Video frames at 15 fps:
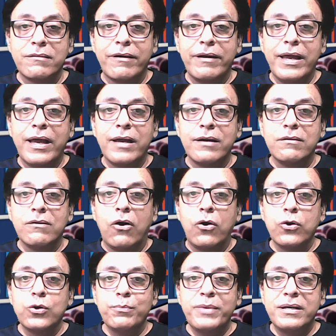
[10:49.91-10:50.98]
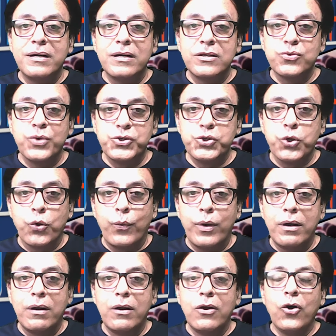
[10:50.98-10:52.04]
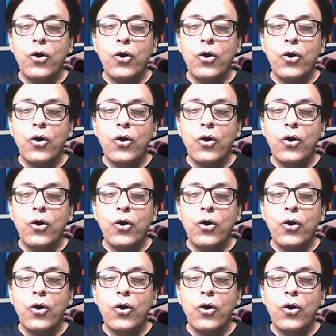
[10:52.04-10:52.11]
create automated switchover,